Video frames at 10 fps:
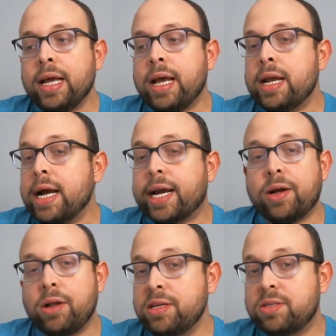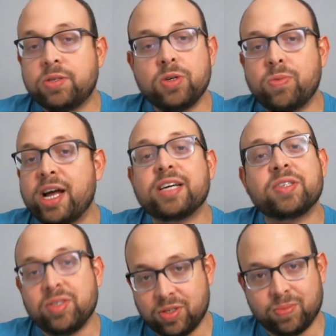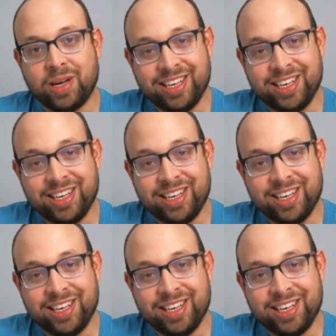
And I can only assume what I assume.